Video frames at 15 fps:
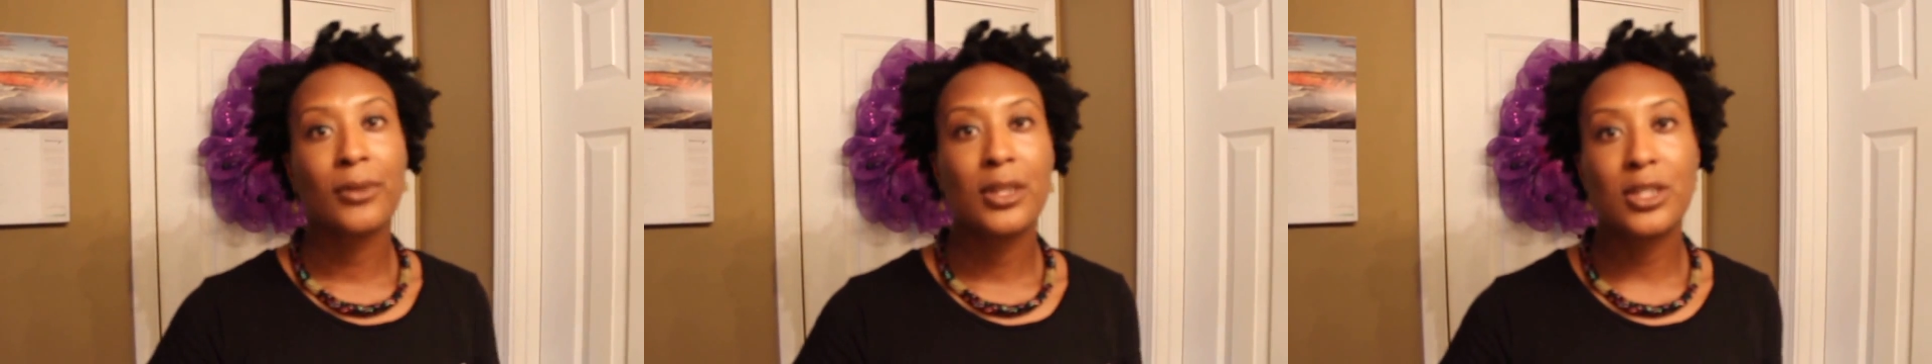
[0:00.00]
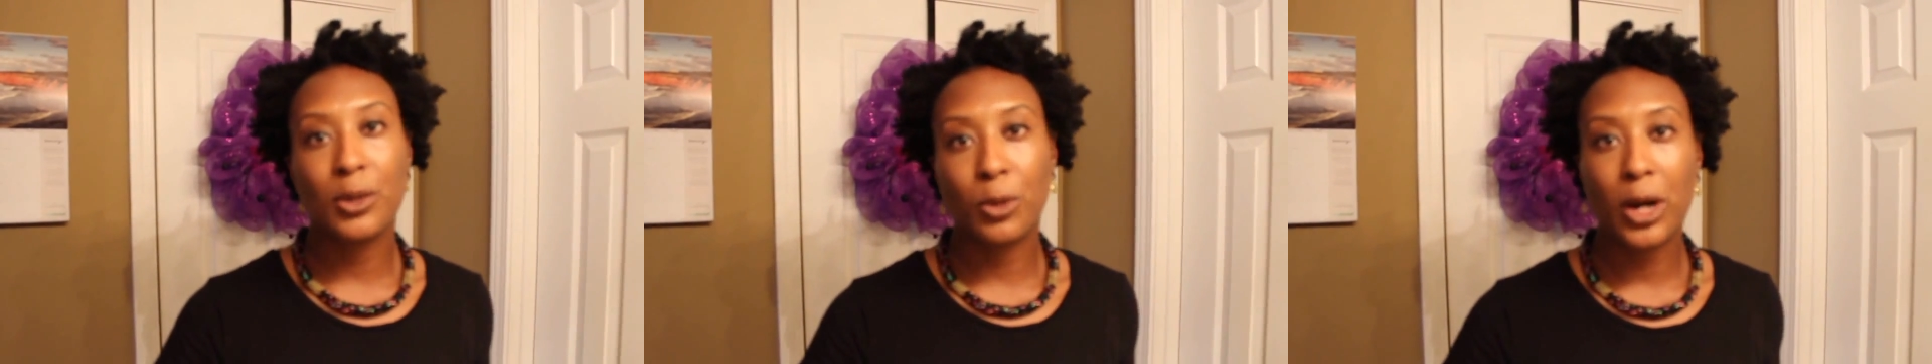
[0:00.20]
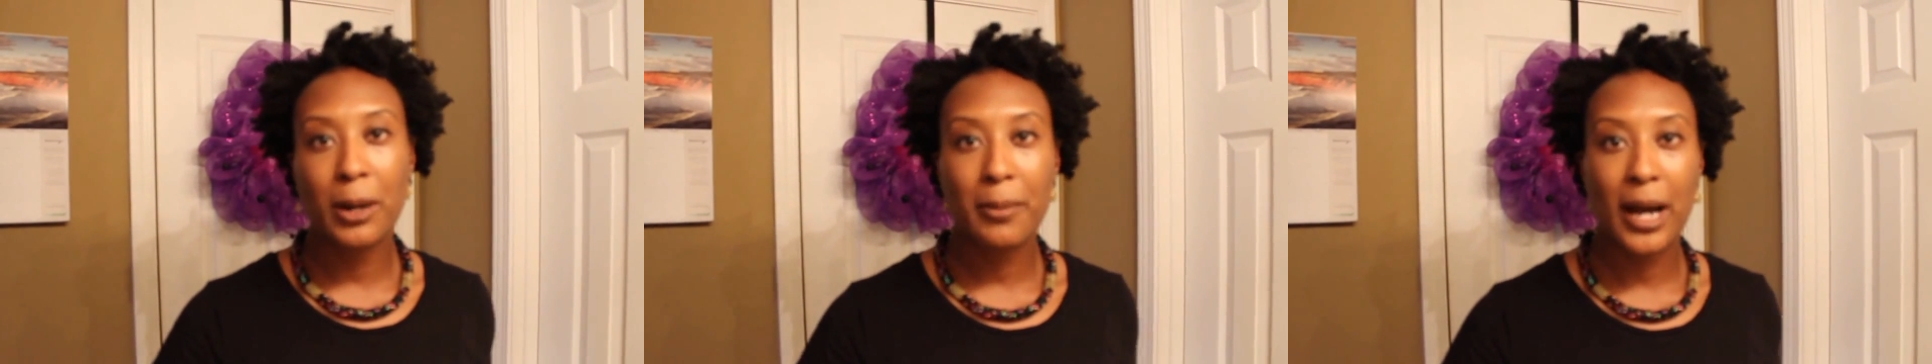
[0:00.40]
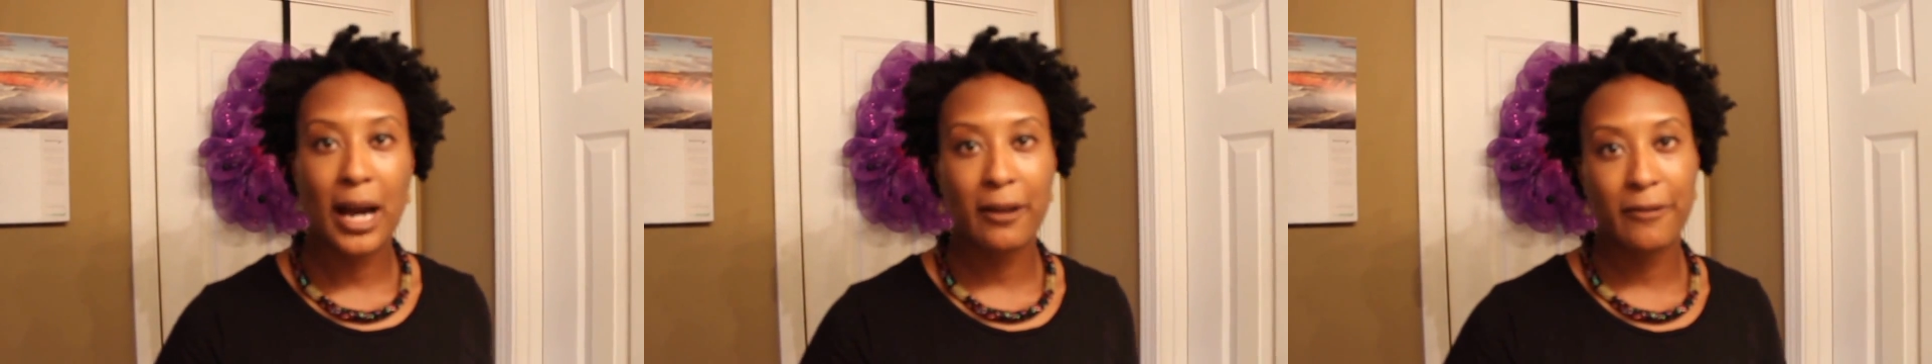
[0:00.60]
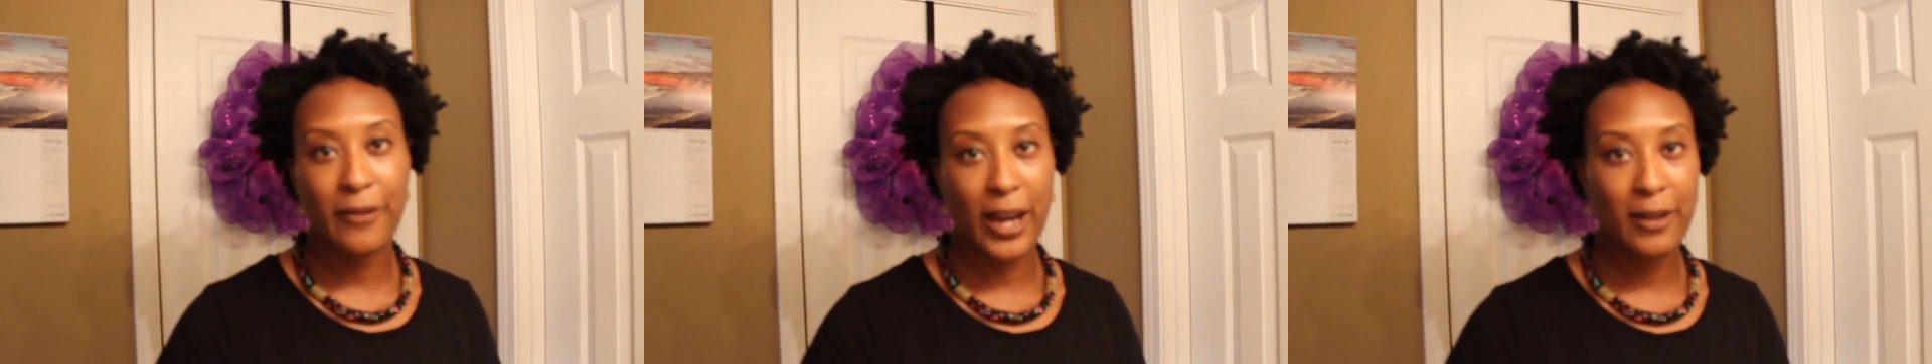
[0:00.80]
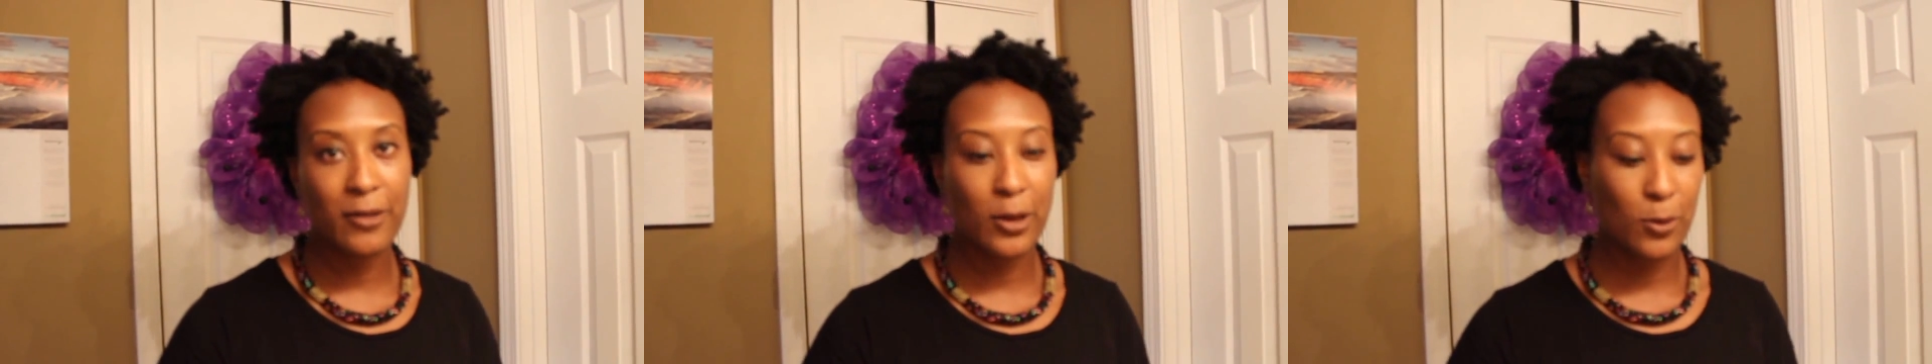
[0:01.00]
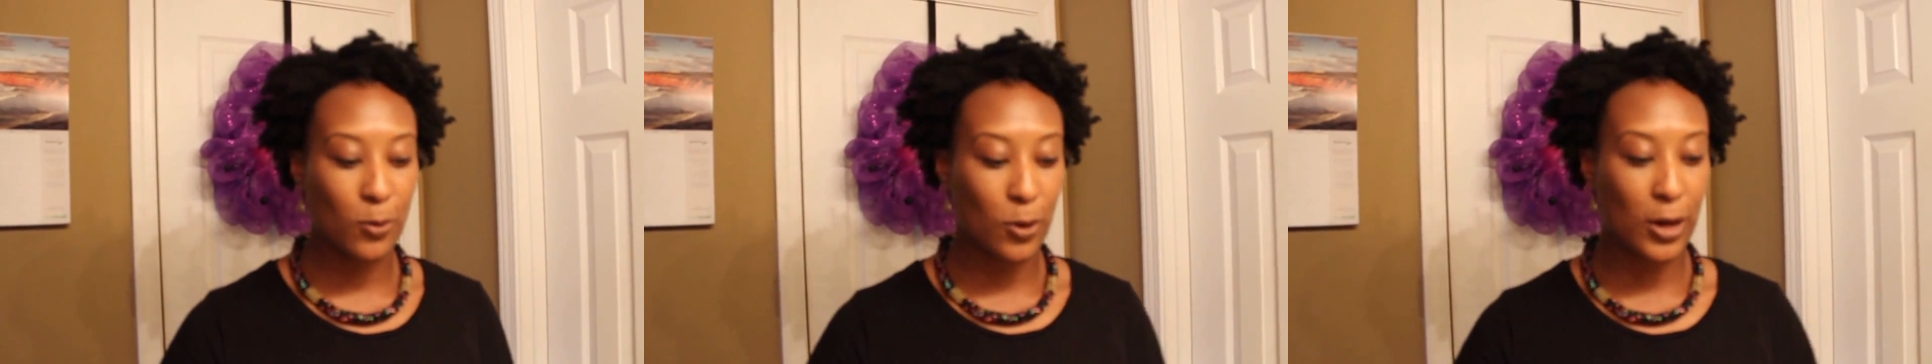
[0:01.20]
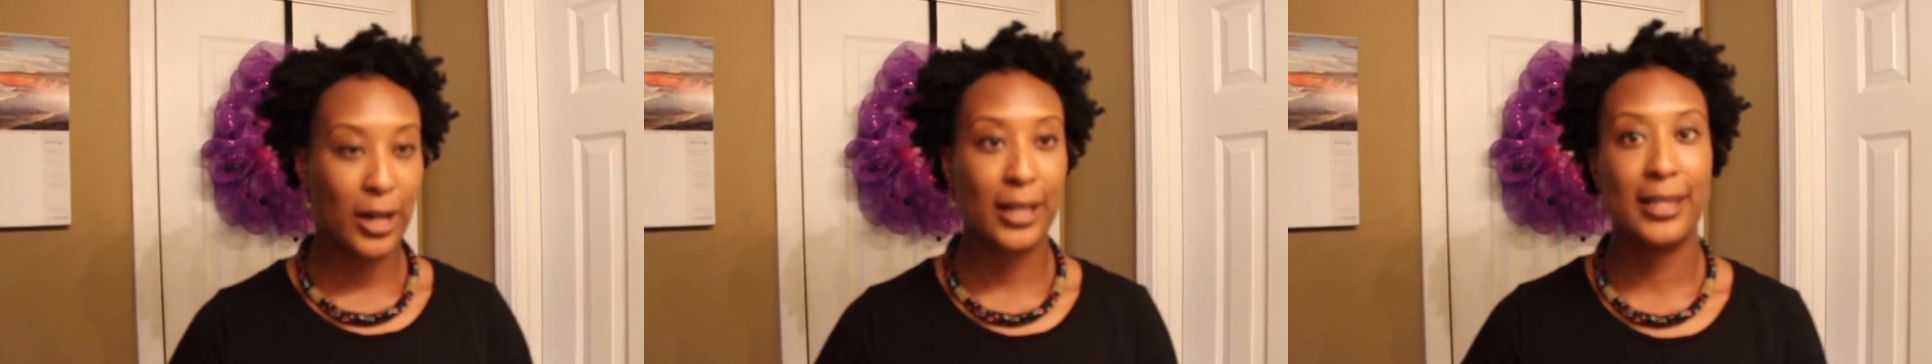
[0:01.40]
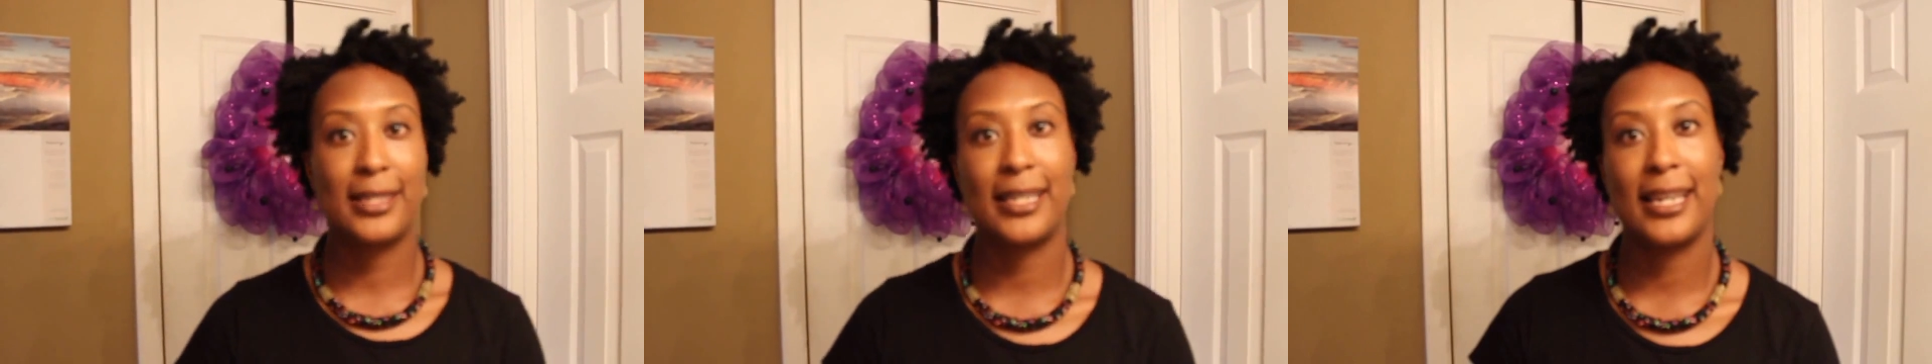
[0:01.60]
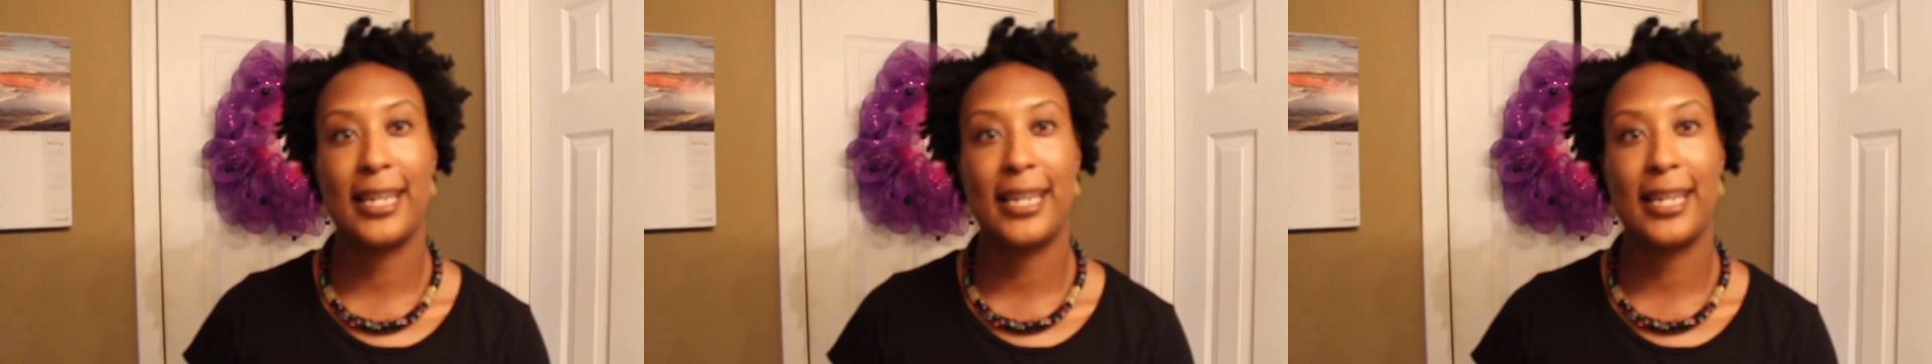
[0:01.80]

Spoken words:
So one of my favorite ones